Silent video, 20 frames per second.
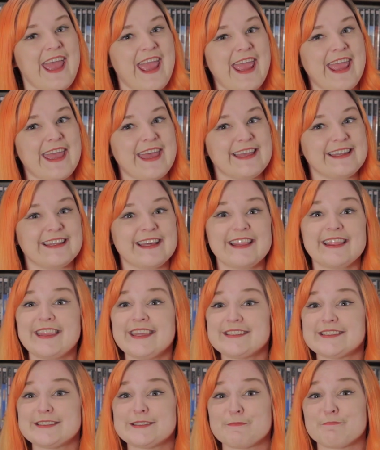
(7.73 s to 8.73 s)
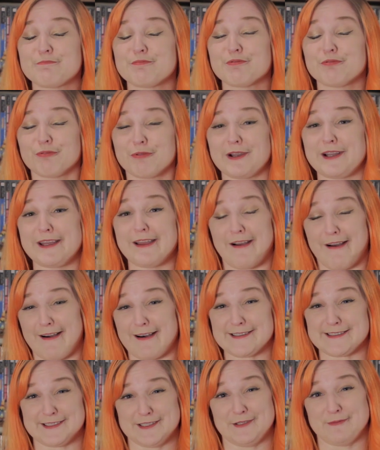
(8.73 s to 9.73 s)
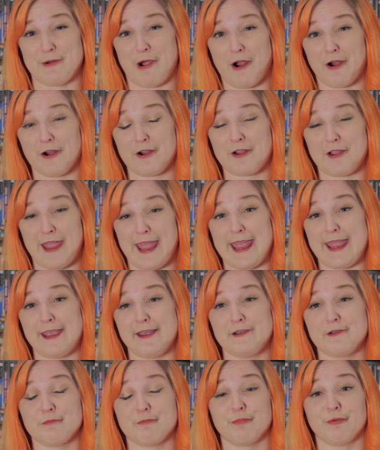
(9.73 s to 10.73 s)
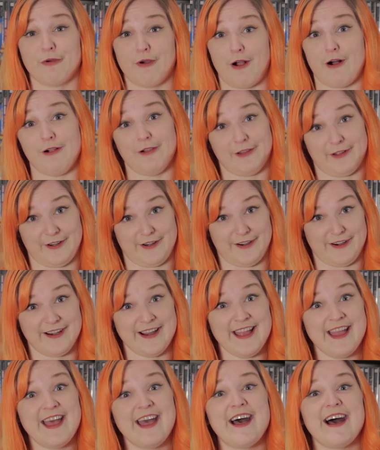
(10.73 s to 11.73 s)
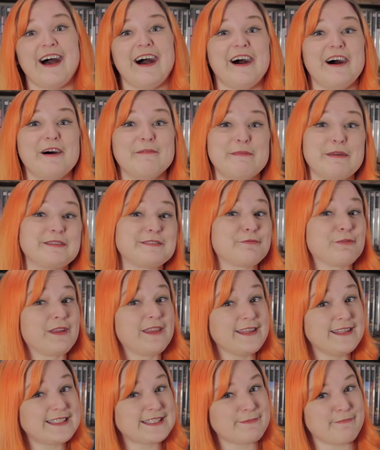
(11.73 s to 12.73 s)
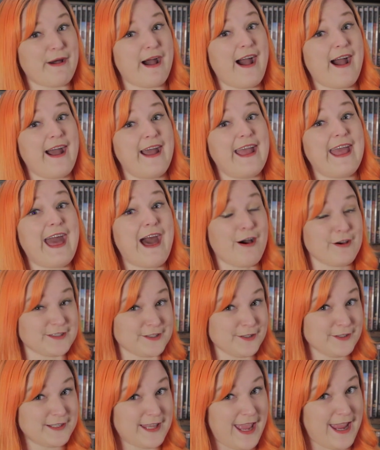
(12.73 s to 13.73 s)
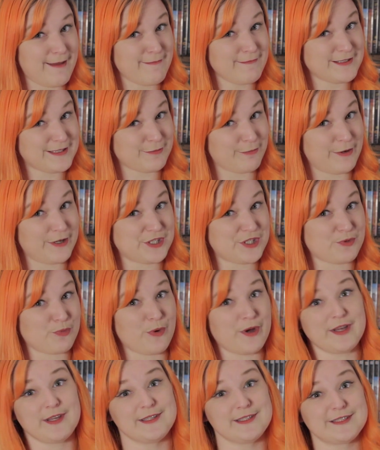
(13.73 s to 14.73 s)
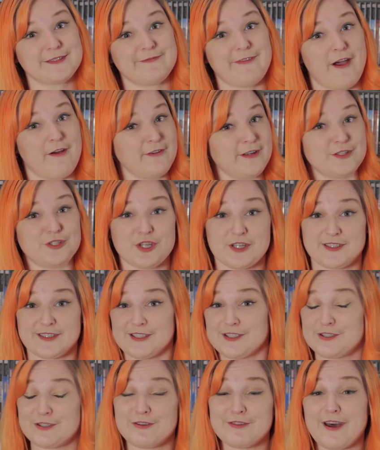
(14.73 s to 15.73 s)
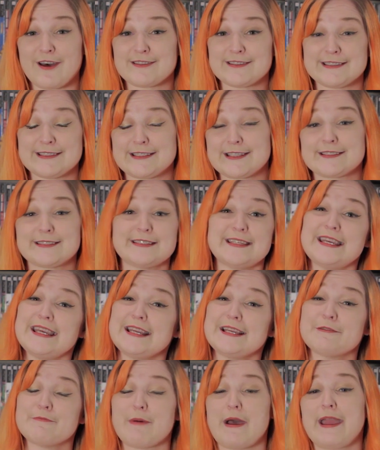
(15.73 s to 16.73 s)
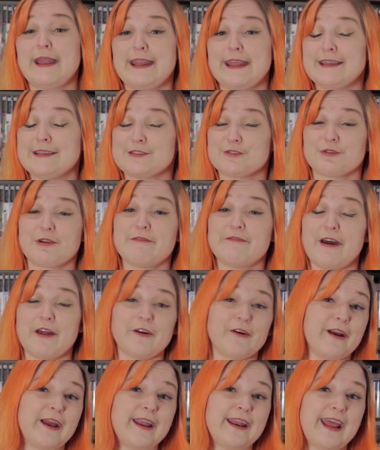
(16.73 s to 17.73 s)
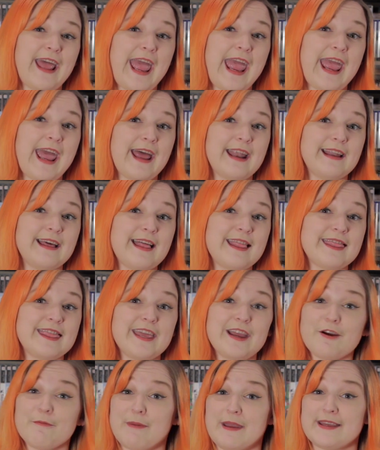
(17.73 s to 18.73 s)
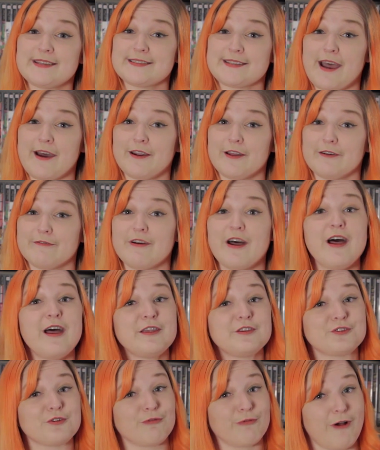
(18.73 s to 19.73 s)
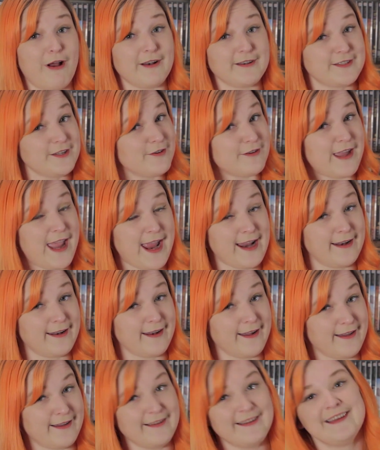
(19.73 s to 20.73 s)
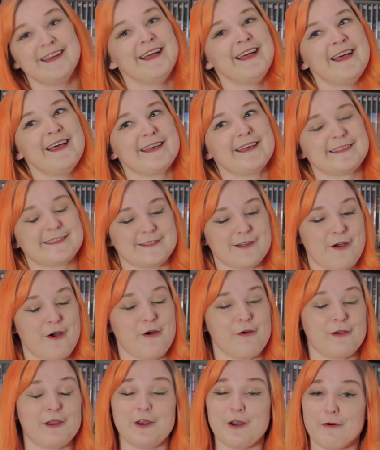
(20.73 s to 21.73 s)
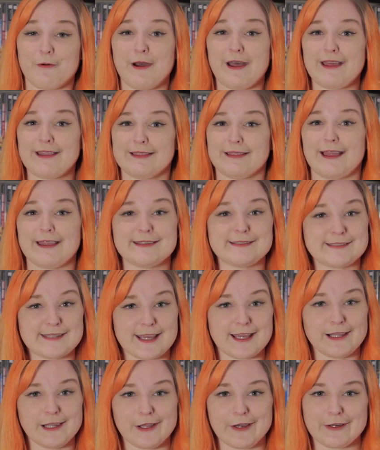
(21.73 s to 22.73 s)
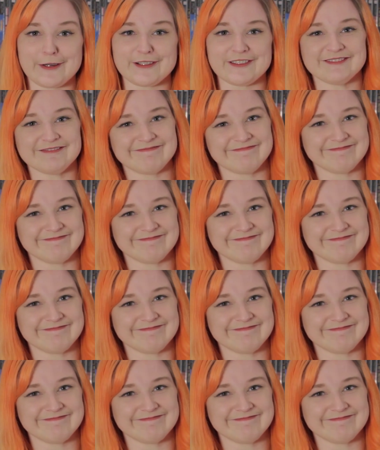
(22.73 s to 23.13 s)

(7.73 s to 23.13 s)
And this is a pretty awesome arcade brawler. Um, it's released by Household Games, which was founded just in 2016 by an industry veteran, and they're based out of Toronto, Canada. So, you know what? Let's take a look.